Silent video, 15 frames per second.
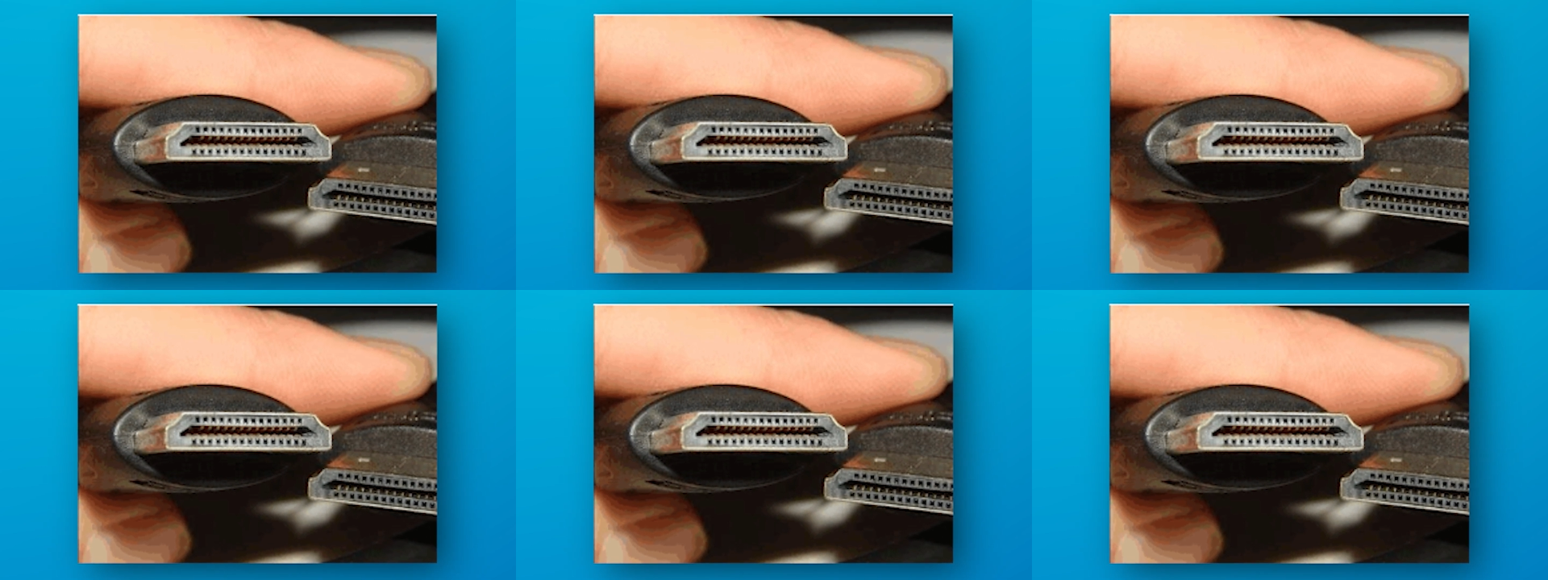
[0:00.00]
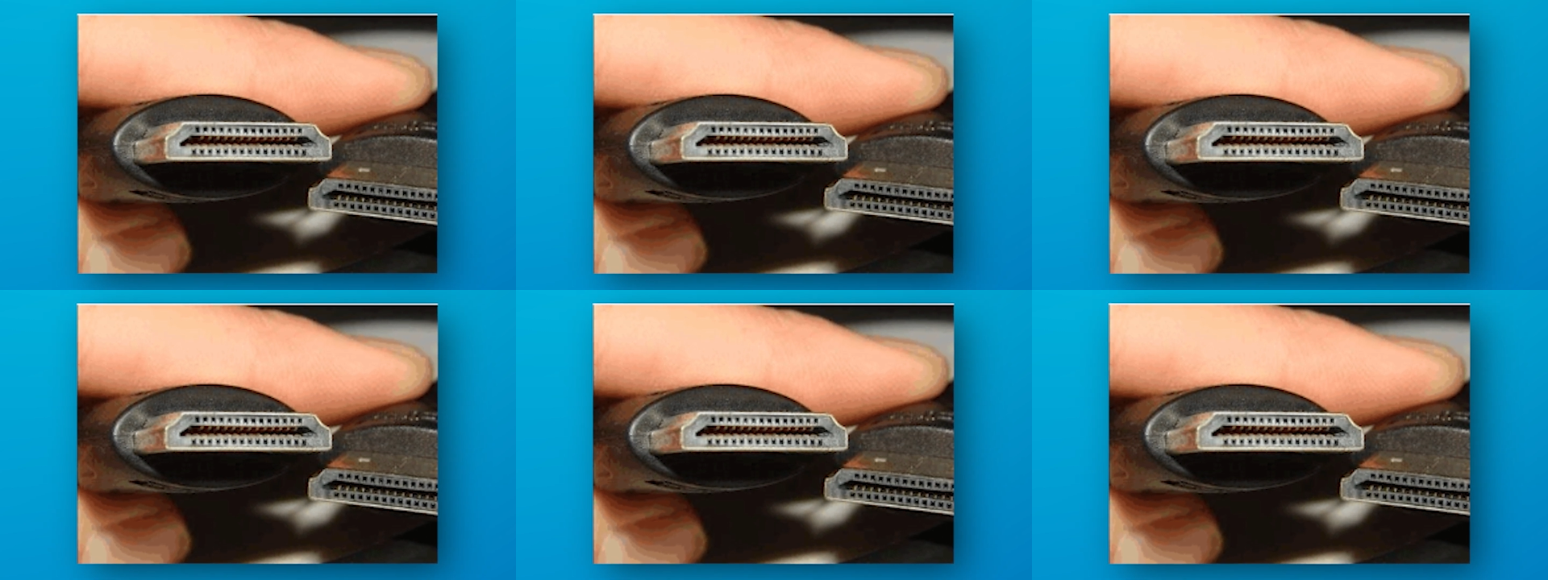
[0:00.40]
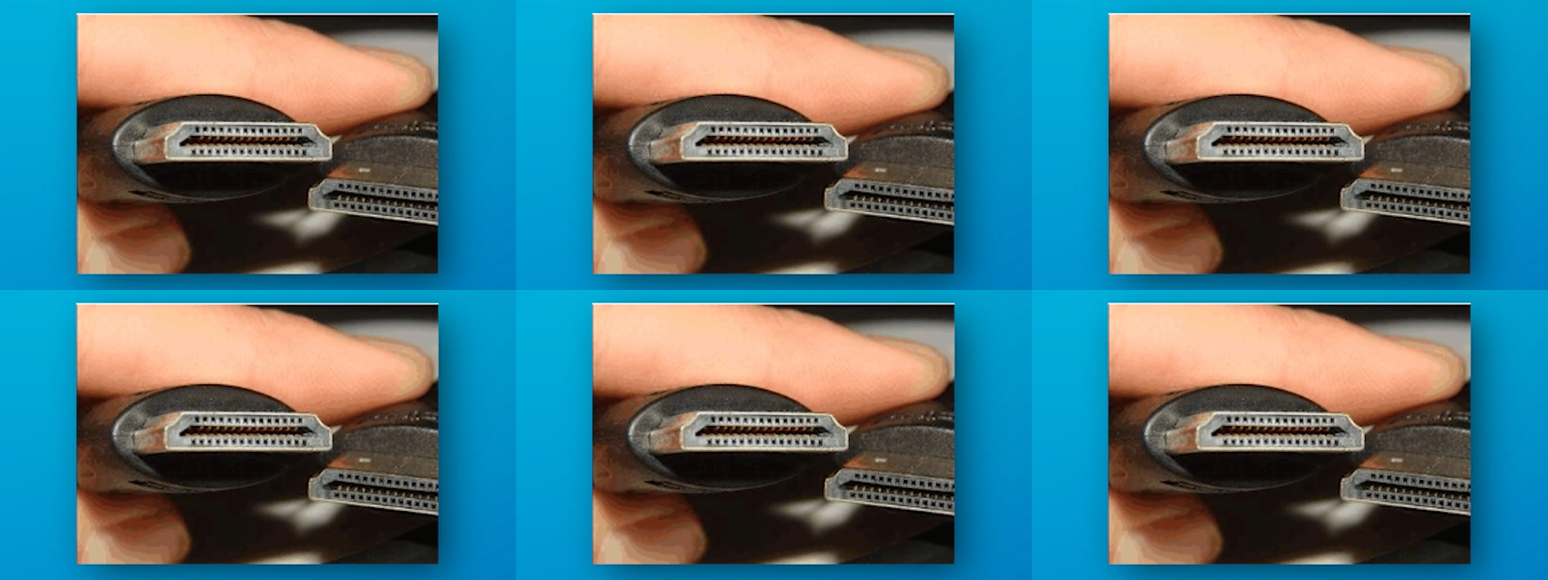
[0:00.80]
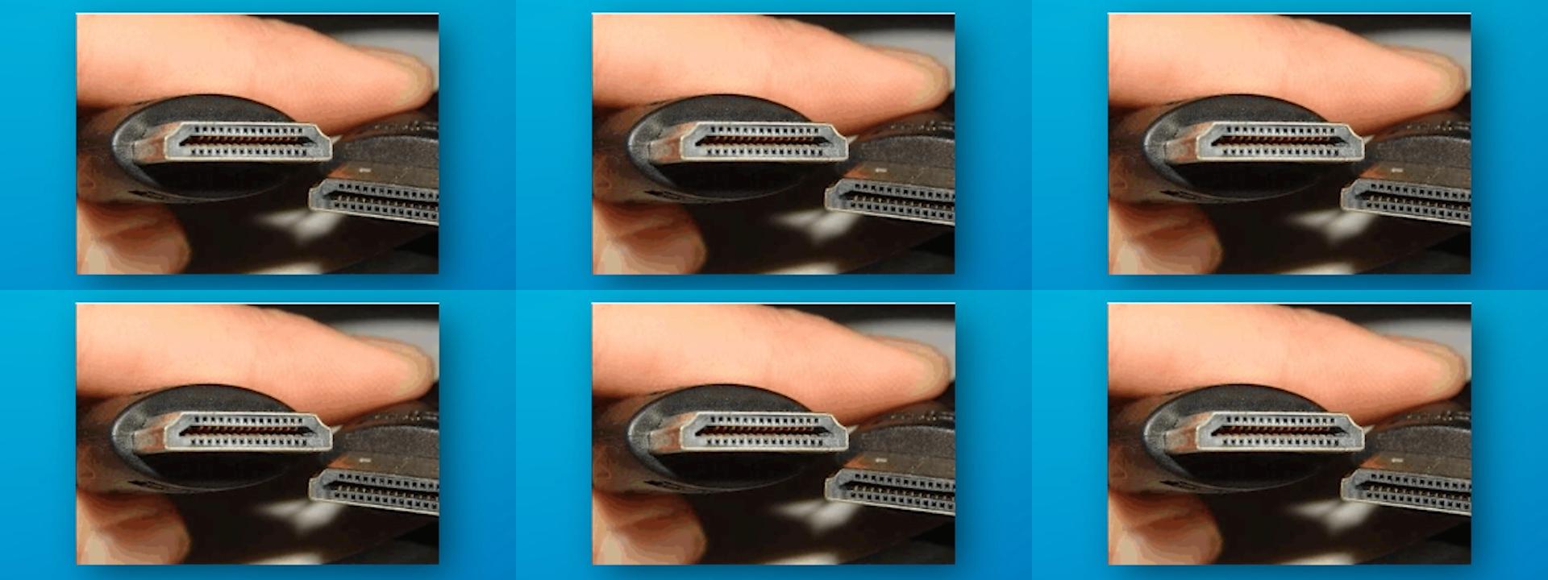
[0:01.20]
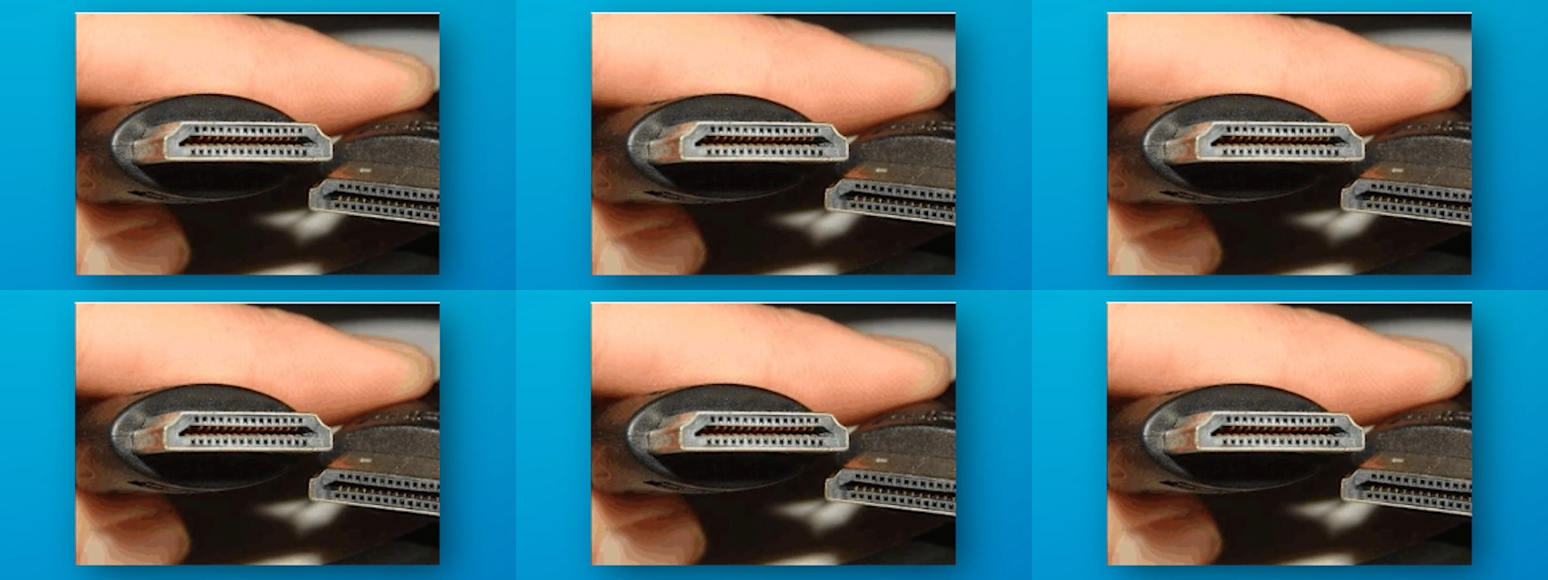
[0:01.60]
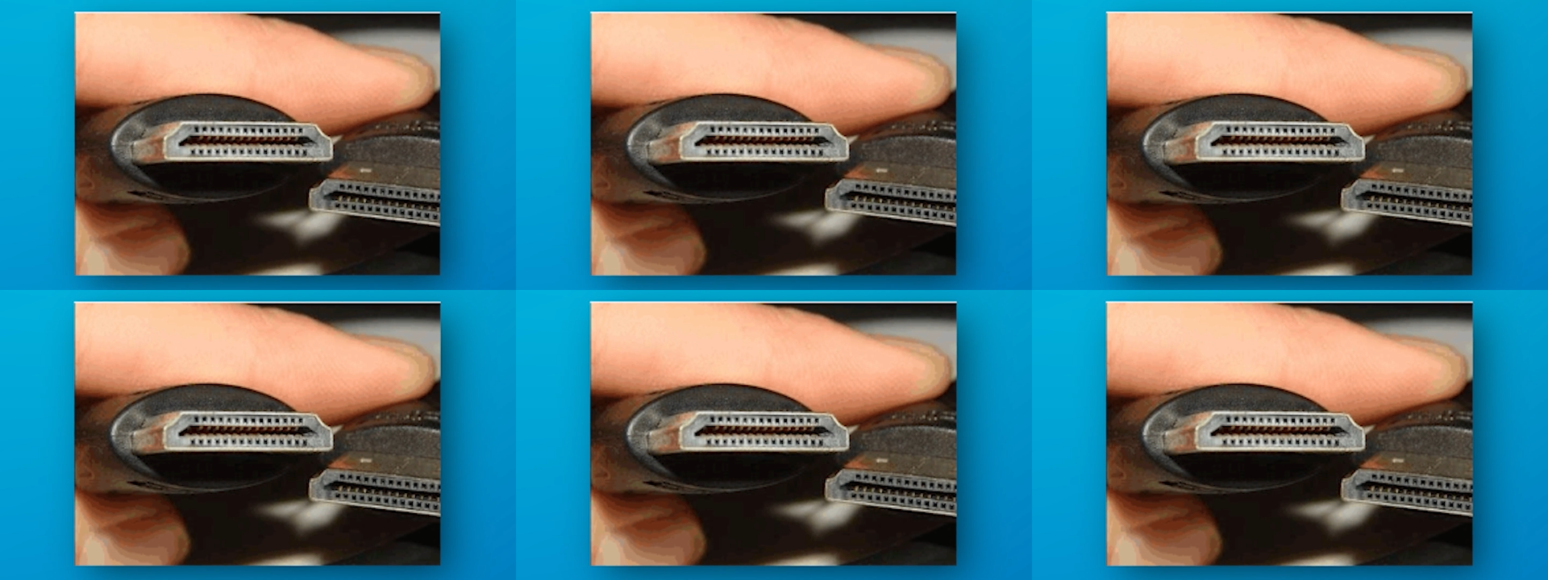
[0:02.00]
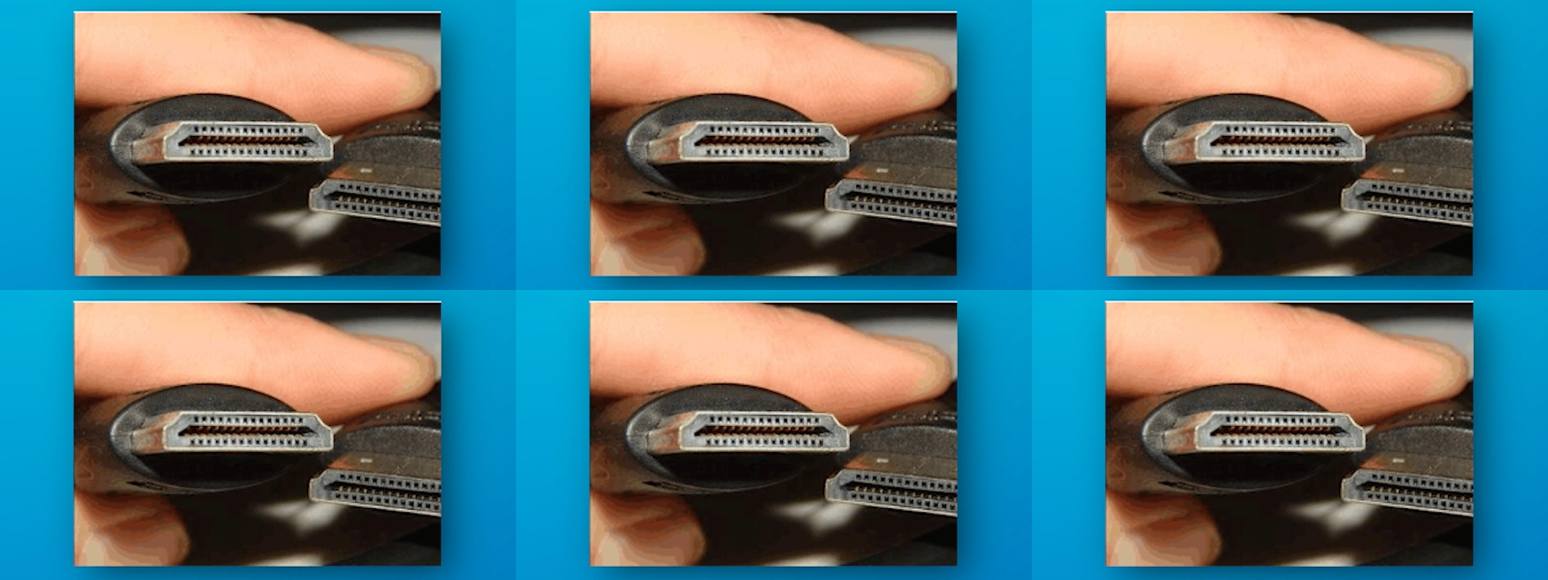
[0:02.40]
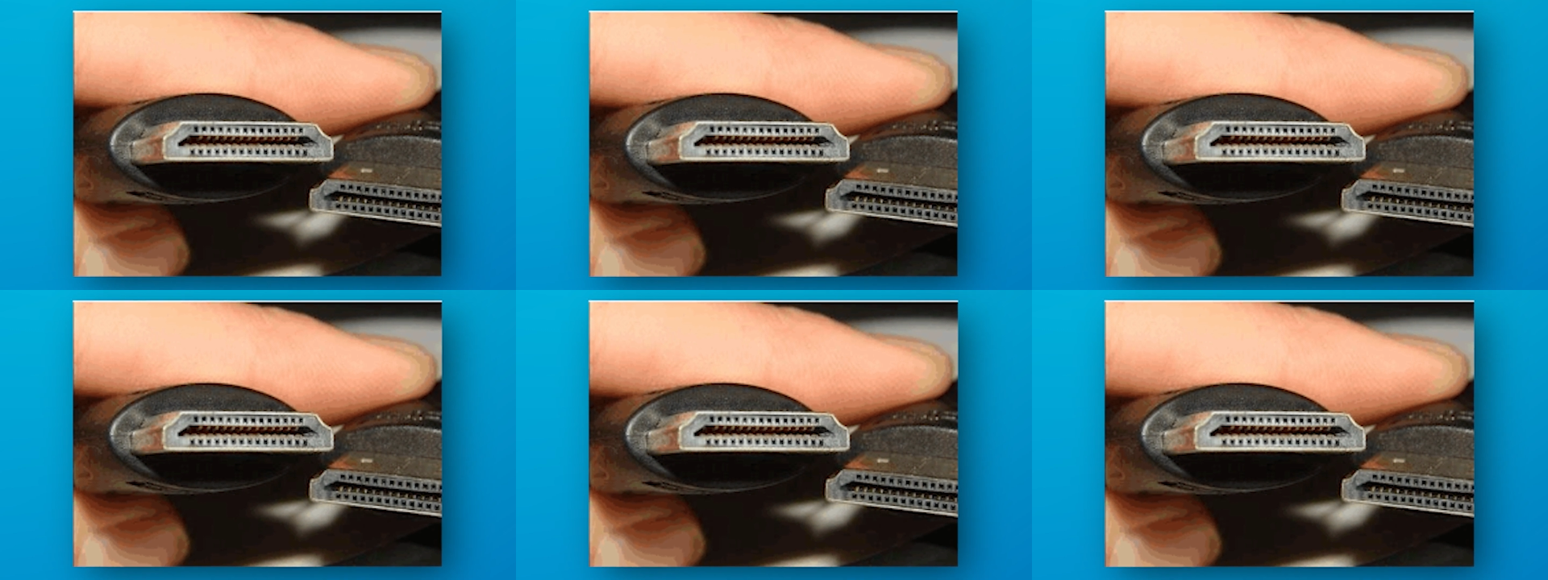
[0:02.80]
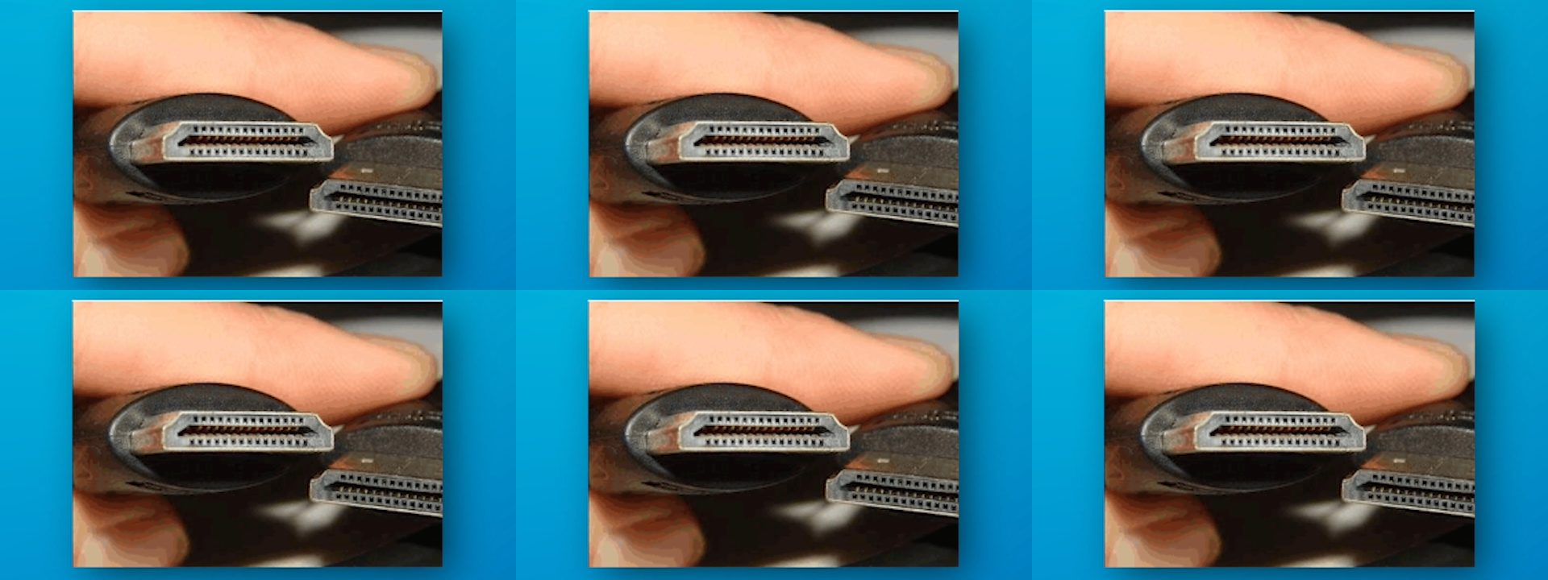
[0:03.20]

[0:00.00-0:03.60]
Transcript: Nobody's mouth can be seen.